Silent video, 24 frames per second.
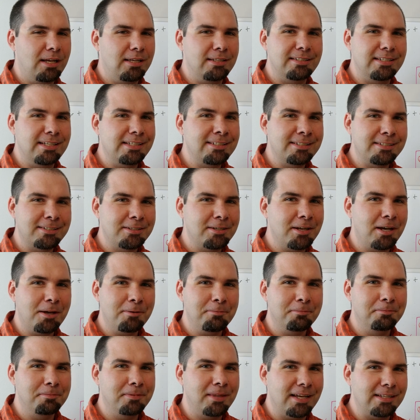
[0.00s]
uh,
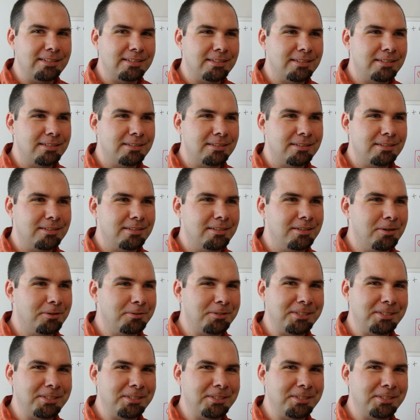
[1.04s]
desktop that's,